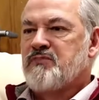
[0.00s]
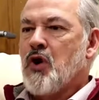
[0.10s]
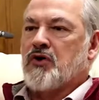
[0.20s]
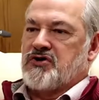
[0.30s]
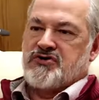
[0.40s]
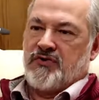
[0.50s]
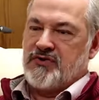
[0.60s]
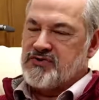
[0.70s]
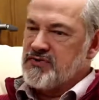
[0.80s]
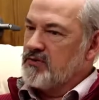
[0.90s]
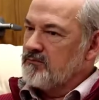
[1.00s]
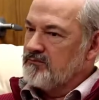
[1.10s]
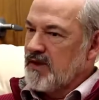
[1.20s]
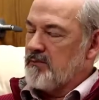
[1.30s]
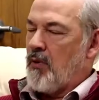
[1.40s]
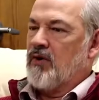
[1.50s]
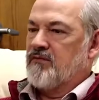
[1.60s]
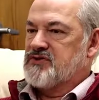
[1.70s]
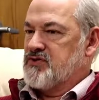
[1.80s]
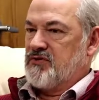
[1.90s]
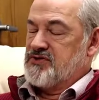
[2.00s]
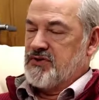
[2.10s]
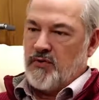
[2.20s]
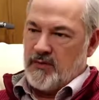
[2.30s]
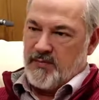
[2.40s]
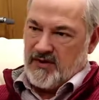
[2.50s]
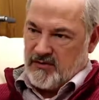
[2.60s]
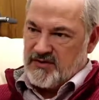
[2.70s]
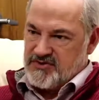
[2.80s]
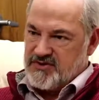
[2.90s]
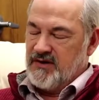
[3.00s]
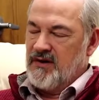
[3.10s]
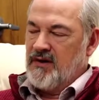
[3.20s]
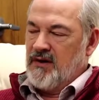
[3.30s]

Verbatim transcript: go to church or be a part of a church in order to be a Christian.